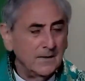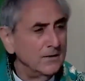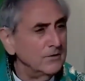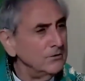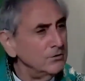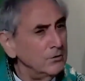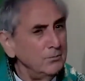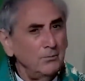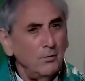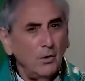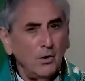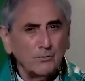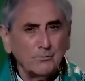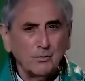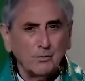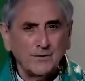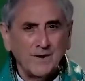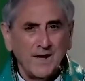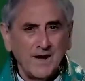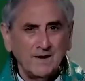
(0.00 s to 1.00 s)
Newport,
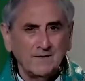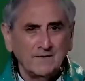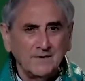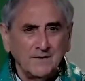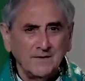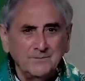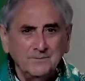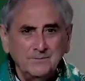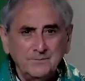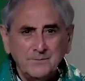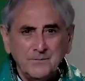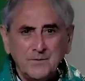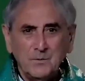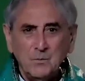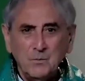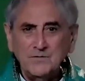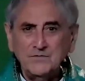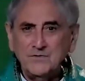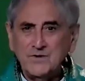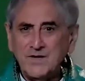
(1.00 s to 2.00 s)
Rhode Island
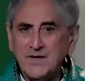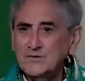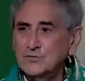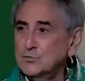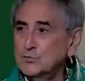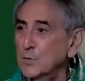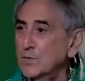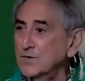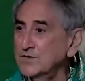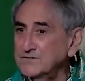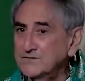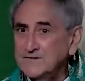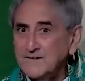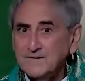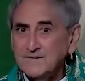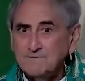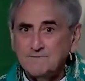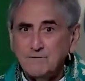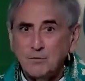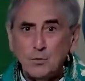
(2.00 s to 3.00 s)
once had
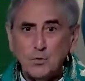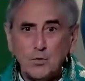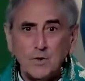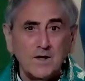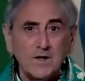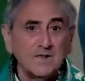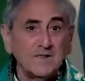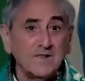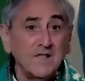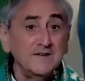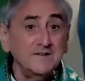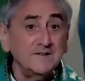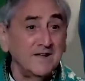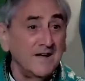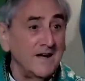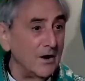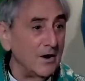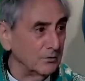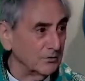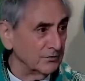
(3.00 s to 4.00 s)
24
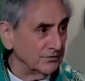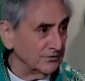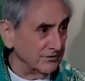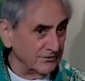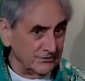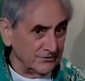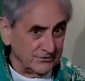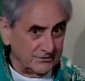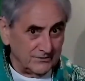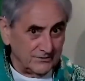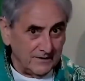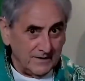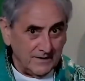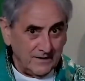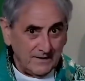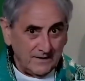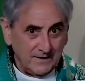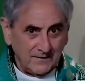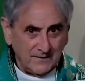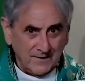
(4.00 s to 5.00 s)
lighthouses
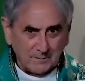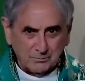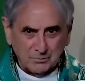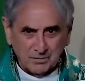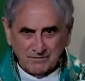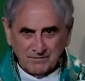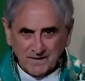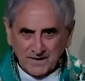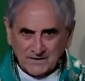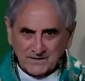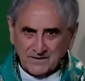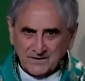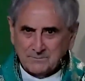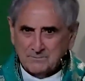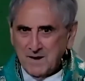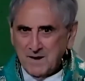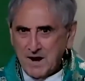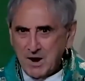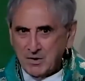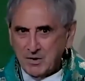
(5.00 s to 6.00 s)
that provided
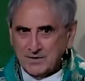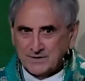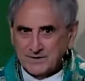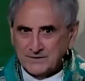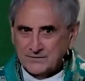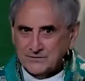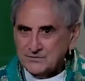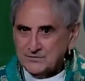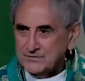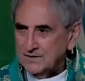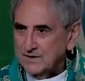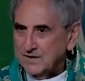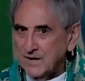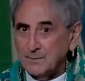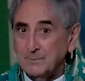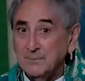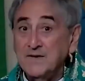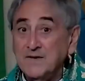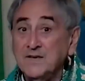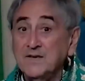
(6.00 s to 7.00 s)
mariners a
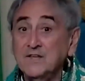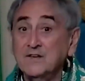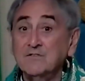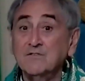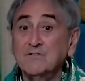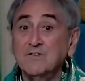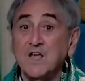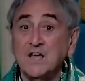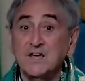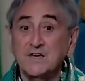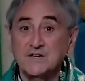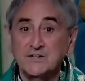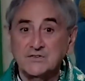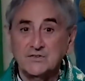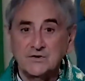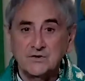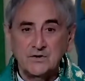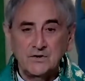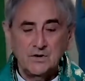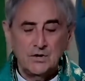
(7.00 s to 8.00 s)
beacon of light,
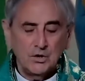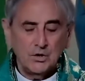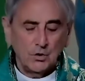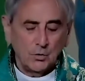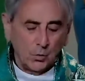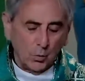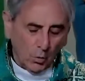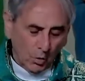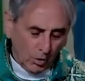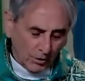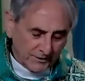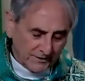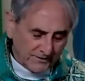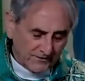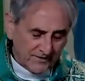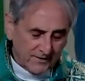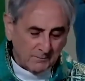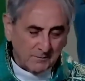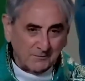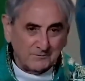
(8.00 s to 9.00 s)
warning
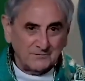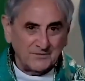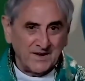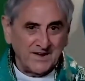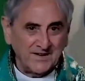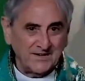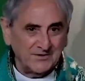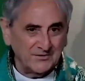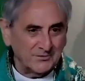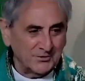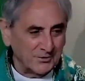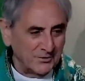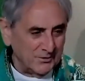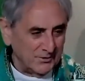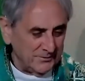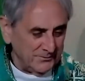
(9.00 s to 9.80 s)
them of danger.